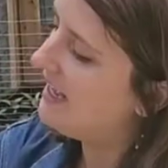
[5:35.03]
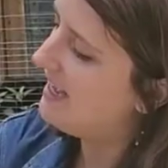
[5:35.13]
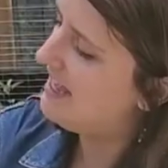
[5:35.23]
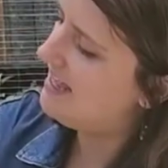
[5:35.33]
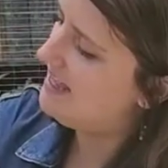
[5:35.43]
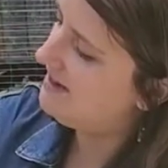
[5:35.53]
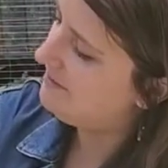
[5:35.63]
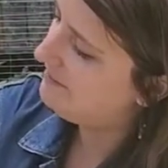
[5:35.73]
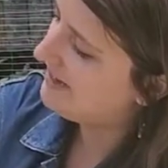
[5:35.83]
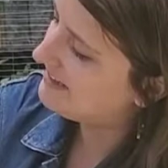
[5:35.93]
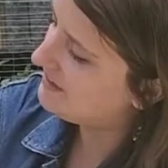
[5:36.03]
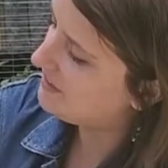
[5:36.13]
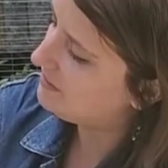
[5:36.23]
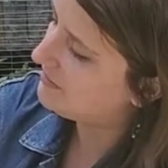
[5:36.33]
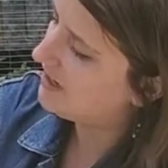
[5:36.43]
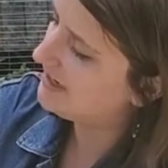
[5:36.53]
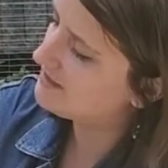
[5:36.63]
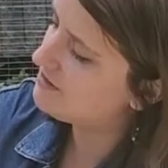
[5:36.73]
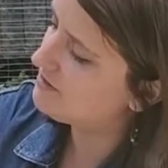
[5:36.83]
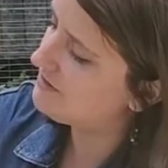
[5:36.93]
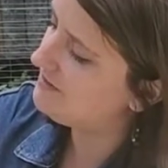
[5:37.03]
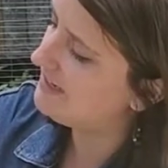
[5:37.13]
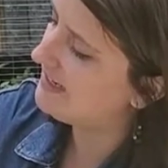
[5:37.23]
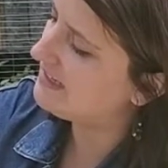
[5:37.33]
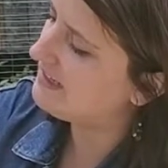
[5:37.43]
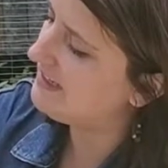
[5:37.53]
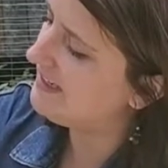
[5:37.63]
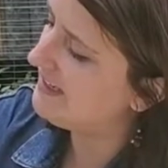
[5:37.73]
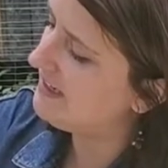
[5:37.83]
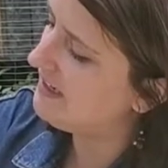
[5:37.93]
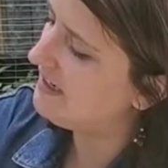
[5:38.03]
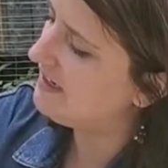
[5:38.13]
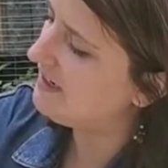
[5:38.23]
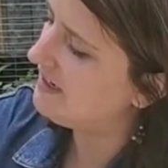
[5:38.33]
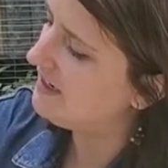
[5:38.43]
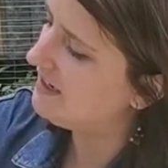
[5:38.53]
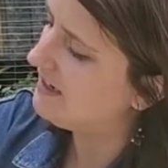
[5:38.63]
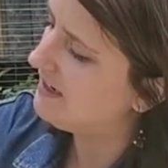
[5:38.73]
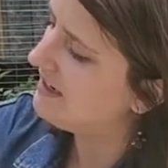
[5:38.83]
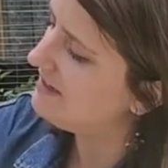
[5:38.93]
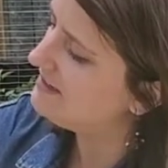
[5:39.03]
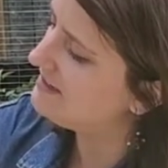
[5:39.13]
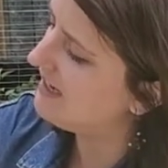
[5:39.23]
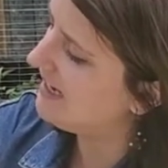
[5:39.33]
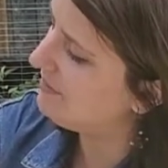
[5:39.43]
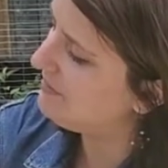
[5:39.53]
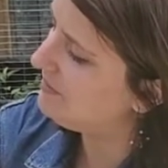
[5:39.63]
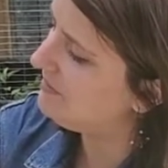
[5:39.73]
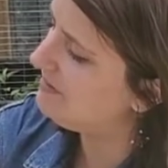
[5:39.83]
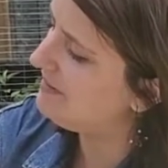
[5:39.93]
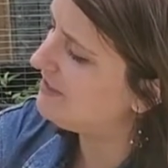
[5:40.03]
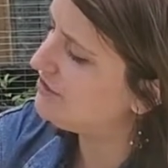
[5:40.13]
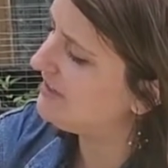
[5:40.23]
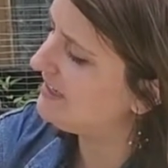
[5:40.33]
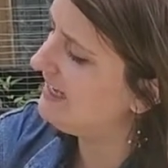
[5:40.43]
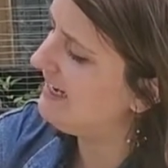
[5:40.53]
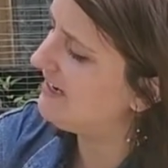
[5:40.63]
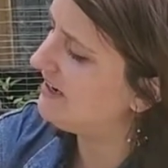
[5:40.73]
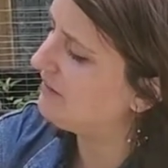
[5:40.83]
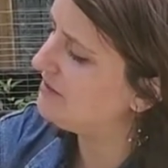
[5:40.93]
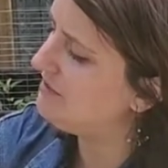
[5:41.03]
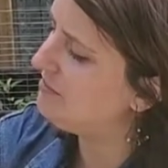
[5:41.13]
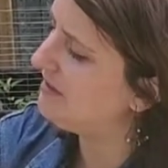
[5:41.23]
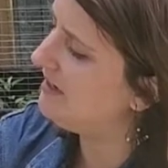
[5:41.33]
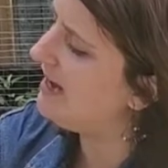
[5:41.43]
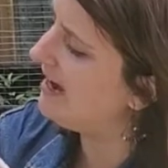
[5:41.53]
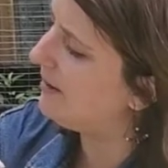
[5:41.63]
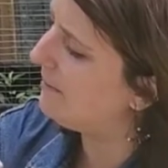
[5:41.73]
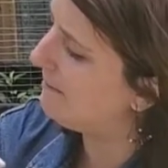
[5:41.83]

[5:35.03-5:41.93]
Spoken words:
and make little marks so it's very clear. This is gonna help you with measuring later once you put it out.